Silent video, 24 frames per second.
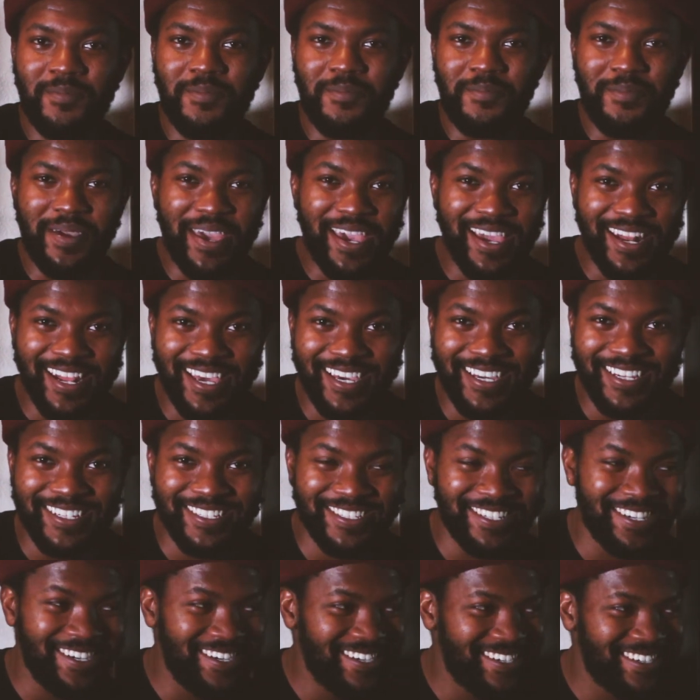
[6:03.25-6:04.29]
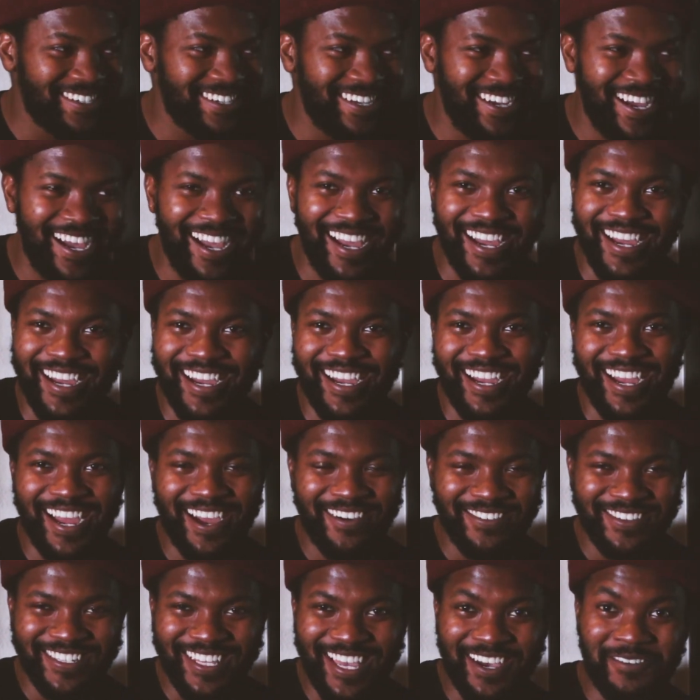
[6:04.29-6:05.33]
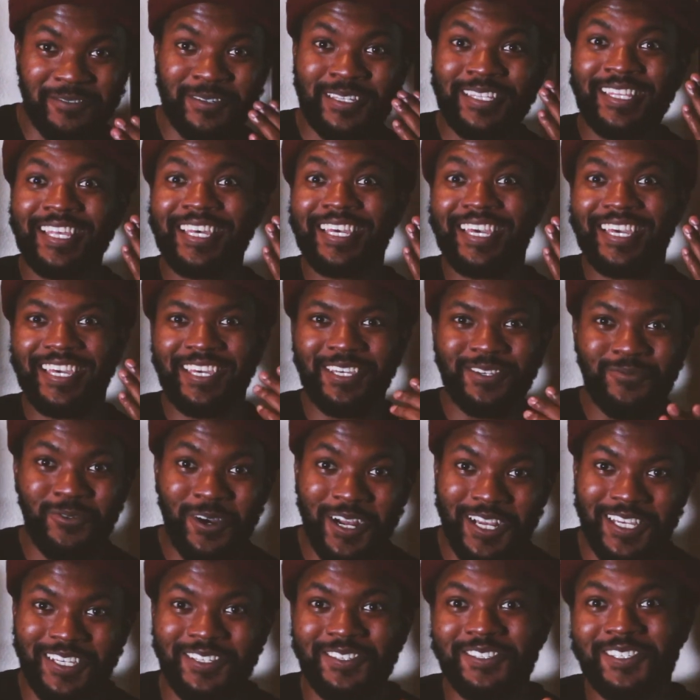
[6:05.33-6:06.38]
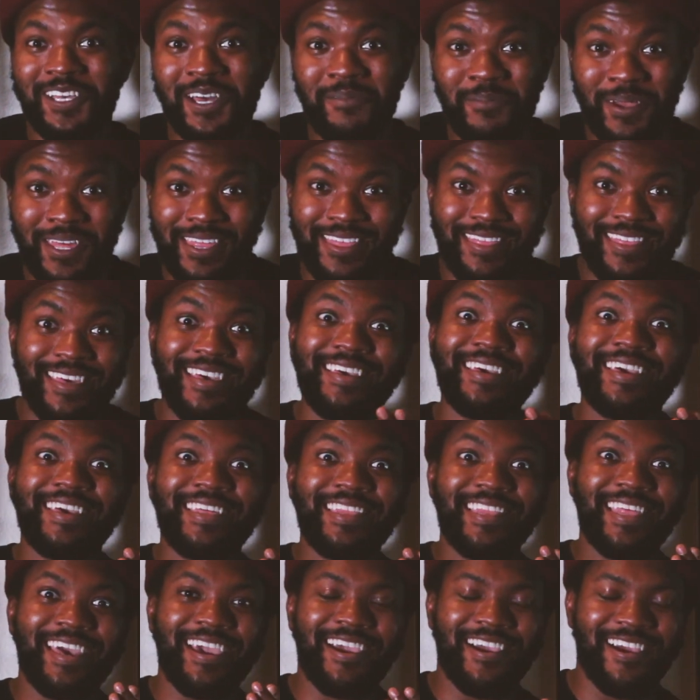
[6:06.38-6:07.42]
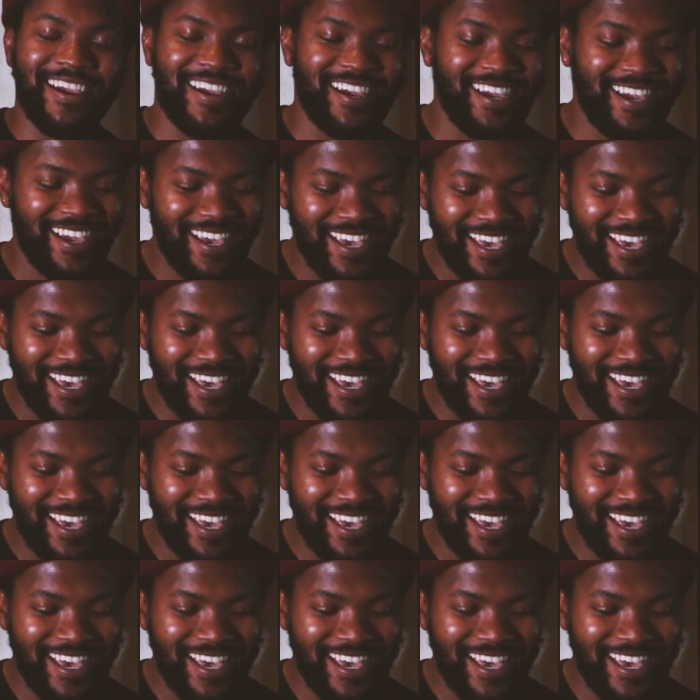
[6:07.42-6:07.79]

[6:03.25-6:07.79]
Man, I could talk. I was thinking. You saw me thinking there.